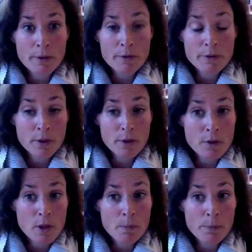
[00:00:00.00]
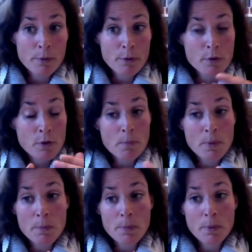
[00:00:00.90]
for example, for some
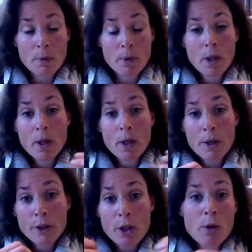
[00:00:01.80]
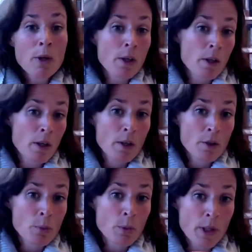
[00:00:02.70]
people, a yoga
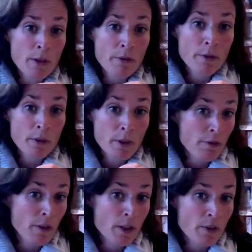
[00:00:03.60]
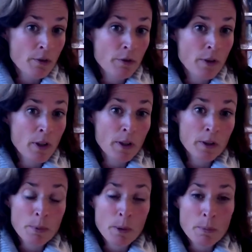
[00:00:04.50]
class will have an effect. For
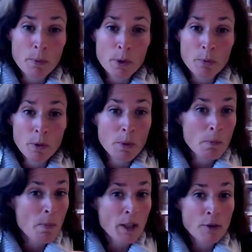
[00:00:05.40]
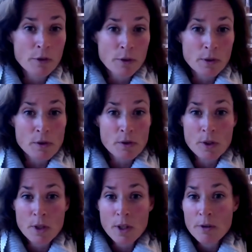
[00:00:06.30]
other people, it will be mindfulness.
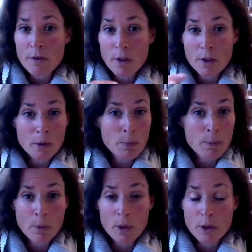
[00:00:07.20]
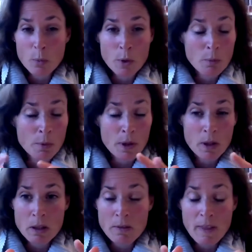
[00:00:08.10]
For other people, it will
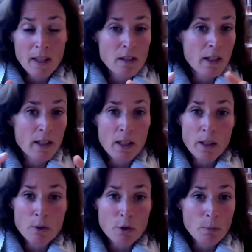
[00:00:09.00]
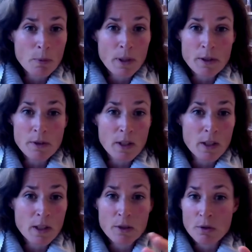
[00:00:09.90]
be things like count your
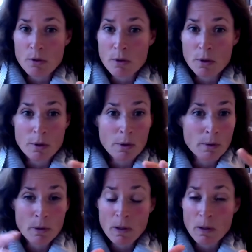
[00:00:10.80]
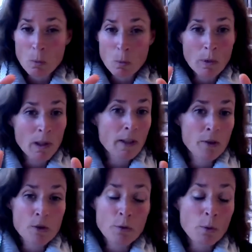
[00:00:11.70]
blessings or
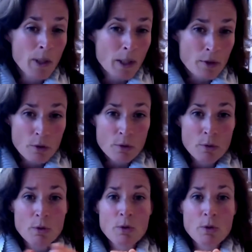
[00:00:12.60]
letters of gratitude.